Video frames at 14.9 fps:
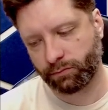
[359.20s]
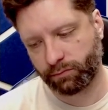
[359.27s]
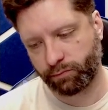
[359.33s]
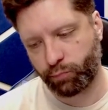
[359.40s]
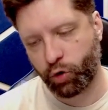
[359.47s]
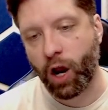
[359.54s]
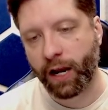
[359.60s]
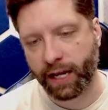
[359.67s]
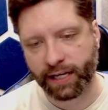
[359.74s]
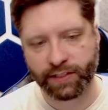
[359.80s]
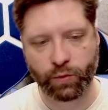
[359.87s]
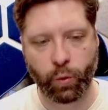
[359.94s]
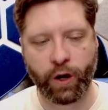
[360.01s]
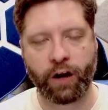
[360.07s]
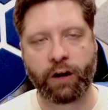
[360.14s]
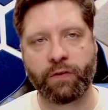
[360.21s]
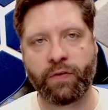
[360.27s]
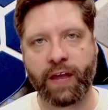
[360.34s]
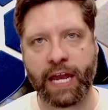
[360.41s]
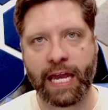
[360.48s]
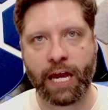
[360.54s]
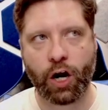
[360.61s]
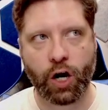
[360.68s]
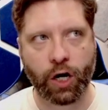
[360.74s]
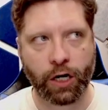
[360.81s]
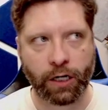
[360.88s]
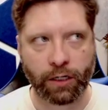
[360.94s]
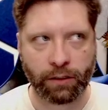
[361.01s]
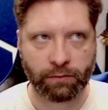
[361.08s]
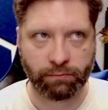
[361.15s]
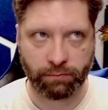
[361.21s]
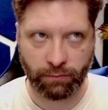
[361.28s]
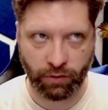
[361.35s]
products, where they are,